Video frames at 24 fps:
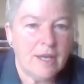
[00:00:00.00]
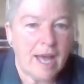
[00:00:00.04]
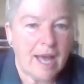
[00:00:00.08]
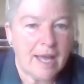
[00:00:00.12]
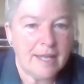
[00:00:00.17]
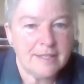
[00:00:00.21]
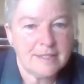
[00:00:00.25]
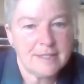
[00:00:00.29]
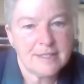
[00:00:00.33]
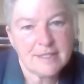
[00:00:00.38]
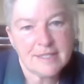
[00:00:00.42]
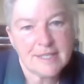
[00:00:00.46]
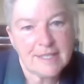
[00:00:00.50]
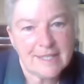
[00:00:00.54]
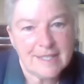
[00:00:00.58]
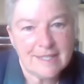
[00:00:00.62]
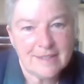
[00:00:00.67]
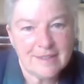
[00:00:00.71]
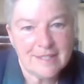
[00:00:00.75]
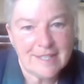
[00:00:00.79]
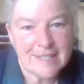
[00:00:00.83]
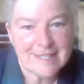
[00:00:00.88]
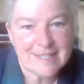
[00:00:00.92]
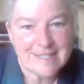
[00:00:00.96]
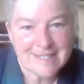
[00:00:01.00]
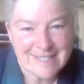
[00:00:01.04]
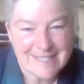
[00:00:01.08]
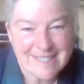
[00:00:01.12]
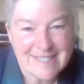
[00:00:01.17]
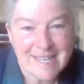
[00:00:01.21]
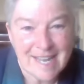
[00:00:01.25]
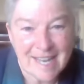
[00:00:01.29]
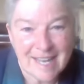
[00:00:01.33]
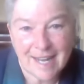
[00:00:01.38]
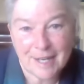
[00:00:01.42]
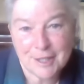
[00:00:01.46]
Hence,
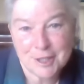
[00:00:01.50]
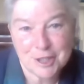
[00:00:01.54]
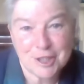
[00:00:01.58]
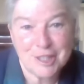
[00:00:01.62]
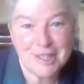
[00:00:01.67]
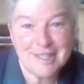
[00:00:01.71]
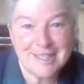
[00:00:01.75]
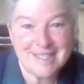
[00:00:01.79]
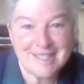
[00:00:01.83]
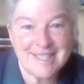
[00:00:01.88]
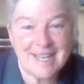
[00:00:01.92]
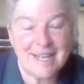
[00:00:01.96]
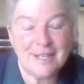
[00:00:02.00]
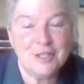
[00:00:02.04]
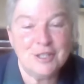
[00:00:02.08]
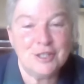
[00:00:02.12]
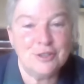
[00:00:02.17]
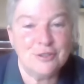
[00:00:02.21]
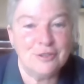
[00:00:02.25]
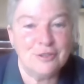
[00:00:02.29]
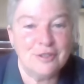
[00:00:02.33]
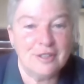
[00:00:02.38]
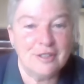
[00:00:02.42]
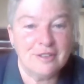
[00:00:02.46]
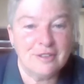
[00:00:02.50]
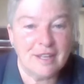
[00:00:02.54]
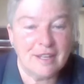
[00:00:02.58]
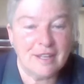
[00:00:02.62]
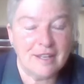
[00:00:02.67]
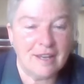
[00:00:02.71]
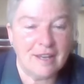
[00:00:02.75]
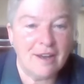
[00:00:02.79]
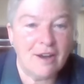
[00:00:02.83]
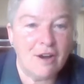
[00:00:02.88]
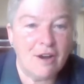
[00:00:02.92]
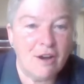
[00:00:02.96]
it's actually essential that
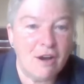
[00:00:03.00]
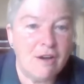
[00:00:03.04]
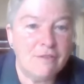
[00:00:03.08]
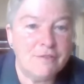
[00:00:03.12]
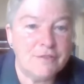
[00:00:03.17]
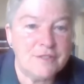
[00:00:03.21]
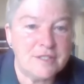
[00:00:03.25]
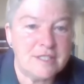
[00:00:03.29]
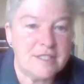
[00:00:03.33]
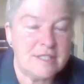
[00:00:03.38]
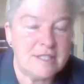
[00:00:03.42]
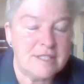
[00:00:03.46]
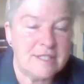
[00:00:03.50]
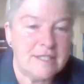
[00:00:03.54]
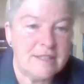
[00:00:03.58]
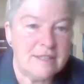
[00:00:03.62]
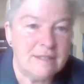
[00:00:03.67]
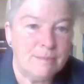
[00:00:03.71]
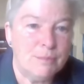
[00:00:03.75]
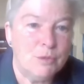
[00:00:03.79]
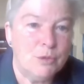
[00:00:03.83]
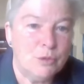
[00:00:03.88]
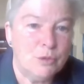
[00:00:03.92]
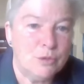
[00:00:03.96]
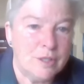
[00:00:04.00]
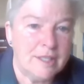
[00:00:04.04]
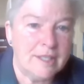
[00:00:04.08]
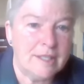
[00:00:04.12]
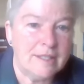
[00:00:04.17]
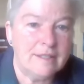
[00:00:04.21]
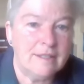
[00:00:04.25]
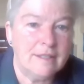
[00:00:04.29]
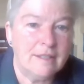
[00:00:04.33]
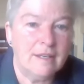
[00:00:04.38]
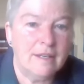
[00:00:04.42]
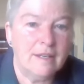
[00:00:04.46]
they get harvested in the
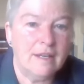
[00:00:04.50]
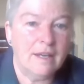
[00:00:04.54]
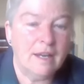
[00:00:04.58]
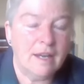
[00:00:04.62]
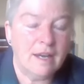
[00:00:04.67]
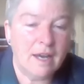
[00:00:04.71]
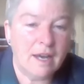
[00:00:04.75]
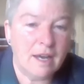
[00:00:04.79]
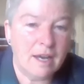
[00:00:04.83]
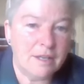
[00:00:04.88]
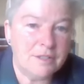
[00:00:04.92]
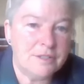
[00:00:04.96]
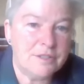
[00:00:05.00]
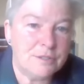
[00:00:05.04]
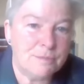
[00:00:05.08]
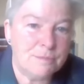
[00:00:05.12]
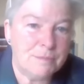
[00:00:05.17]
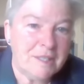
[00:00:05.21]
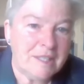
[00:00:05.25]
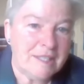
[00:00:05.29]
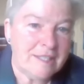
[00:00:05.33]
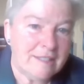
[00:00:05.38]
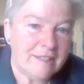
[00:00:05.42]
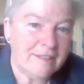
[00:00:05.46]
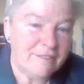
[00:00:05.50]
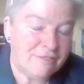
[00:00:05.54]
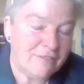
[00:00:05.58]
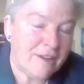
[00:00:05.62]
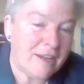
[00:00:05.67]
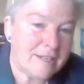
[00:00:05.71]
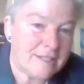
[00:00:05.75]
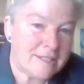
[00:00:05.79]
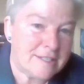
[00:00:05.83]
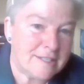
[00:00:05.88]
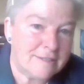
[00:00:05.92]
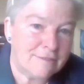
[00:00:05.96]
morning to be
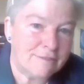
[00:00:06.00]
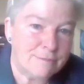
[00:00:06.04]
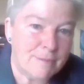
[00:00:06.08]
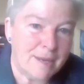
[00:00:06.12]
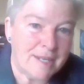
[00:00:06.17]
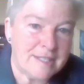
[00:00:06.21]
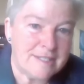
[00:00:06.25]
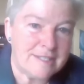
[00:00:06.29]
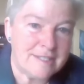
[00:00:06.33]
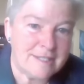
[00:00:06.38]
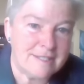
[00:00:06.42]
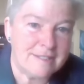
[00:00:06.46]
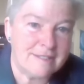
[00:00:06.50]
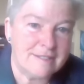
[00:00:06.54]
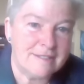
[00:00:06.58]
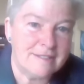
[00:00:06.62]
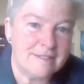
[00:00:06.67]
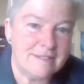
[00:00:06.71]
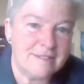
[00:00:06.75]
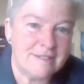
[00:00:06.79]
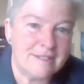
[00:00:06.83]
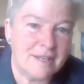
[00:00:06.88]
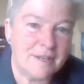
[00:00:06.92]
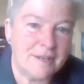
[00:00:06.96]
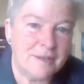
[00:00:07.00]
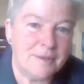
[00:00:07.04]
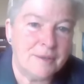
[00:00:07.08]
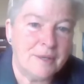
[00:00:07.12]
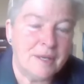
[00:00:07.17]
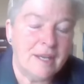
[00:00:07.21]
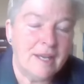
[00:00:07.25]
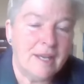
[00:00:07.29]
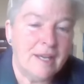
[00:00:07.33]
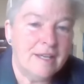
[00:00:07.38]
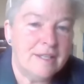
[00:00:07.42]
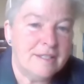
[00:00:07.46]
effective medicines.
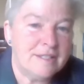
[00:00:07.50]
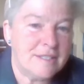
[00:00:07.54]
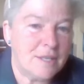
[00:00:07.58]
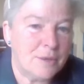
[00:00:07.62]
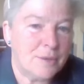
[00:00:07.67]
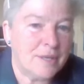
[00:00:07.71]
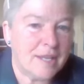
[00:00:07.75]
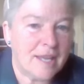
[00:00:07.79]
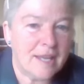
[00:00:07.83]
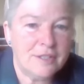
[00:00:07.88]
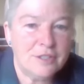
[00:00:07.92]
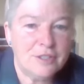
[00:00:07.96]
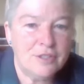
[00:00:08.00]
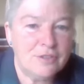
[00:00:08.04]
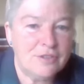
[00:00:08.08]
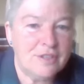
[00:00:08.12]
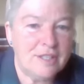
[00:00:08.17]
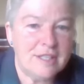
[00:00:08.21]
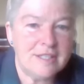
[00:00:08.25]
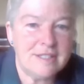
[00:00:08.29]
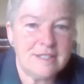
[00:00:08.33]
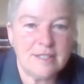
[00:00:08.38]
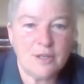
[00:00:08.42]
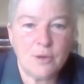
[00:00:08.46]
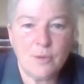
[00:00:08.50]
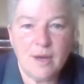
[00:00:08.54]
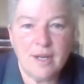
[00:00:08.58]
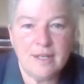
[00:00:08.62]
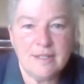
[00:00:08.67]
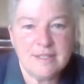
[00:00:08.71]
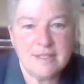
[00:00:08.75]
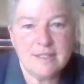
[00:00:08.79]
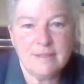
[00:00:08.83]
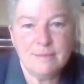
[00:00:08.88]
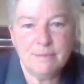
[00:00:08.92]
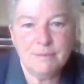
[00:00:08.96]
So again, these are
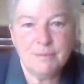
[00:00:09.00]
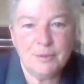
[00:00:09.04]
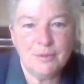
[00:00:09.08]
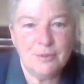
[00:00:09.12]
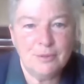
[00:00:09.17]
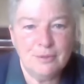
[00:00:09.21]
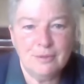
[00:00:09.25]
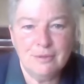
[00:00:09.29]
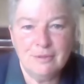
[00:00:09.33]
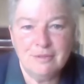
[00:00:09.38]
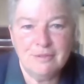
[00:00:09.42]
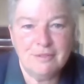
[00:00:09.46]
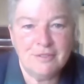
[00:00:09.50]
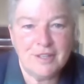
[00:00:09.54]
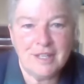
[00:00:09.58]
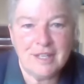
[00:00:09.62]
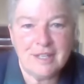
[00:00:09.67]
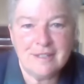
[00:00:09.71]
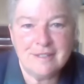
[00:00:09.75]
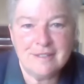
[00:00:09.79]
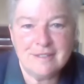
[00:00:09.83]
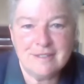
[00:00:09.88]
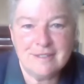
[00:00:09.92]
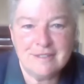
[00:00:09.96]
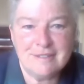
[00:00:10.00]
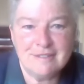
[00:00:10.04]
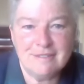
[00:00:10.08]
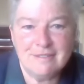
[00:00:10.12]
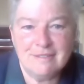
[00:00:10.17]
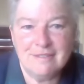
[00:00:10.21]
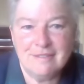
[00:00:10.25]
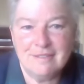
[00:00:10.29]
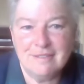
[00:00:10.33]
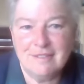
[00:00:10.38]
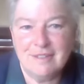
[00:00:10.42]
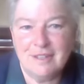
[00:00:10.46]
quite simple things
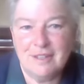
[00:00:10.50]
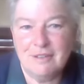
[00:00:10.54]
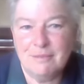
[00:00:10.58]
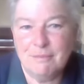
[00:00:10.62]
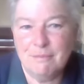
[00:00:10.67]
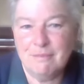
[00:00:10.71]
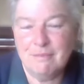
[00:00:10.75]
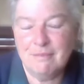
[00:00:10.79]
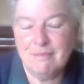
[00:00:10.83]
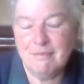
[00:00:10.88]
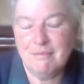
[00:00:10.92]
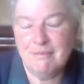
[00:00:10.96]
that